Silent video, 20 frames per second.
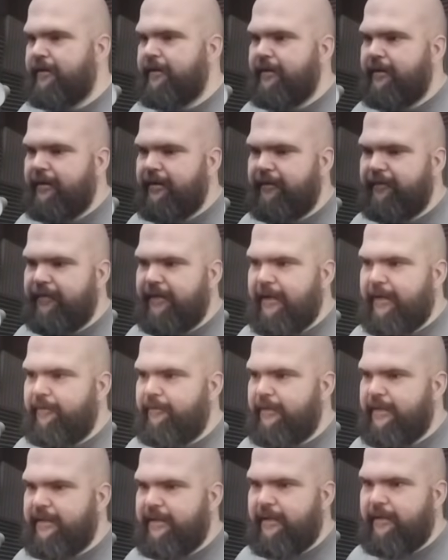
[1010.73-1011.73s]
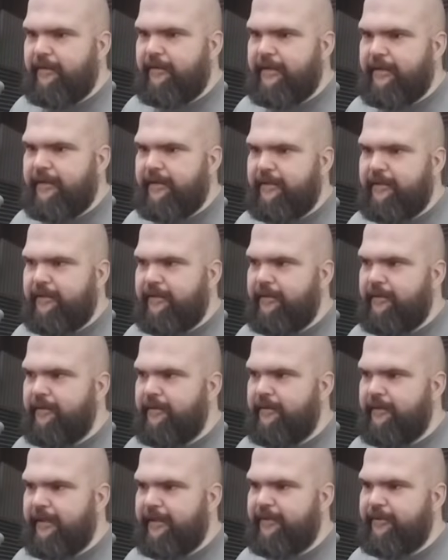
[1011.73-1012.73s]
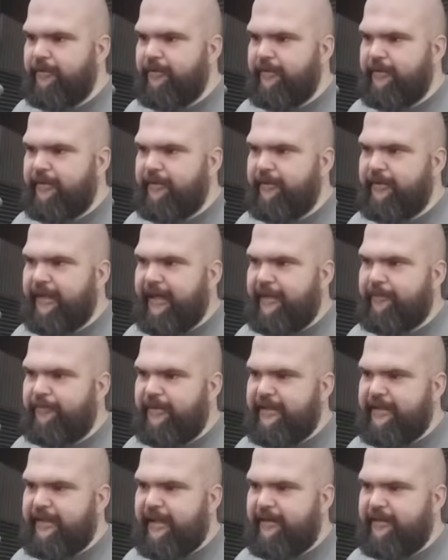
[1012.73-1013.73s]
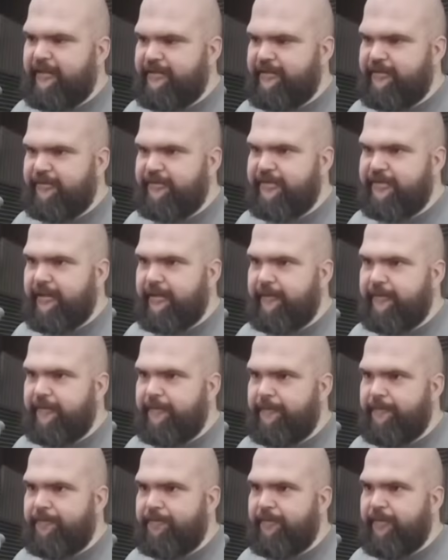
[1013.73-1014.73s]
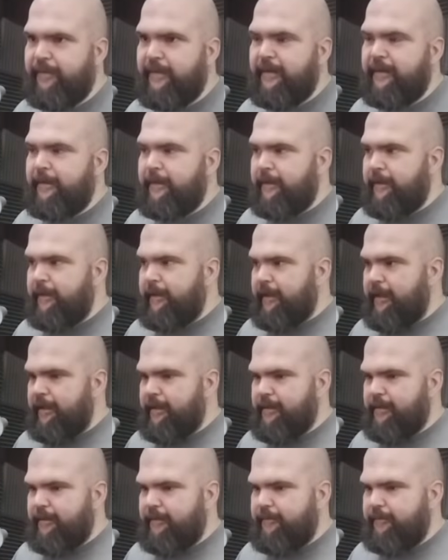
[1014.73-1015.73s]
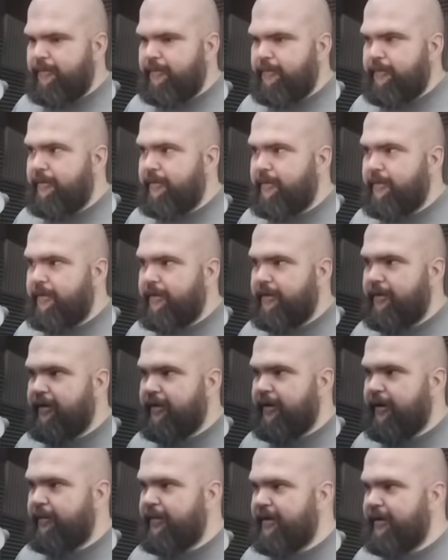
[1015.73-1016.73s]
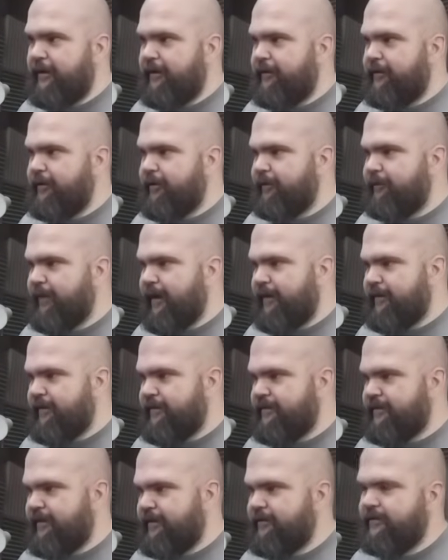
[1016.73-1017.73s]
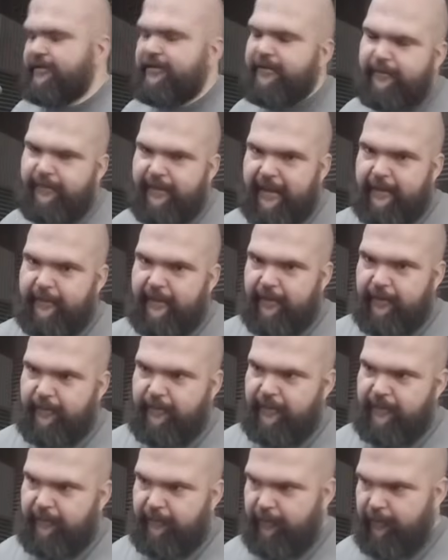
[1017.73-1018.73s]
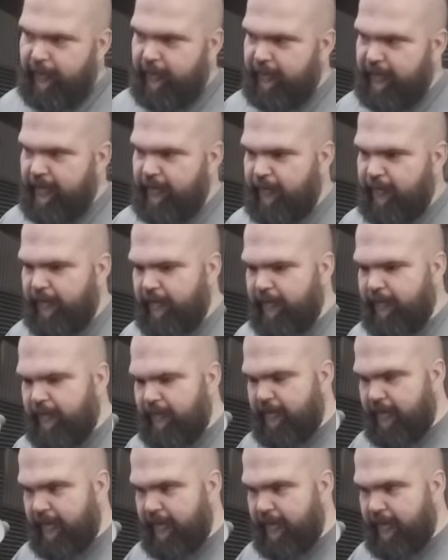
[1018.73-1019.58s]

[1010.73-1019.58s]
And you've got renown here. Like you'll gain renown as you do stuff. And so you can come in here and you can buy these stickers. You can buy them elsewhere in the world as well.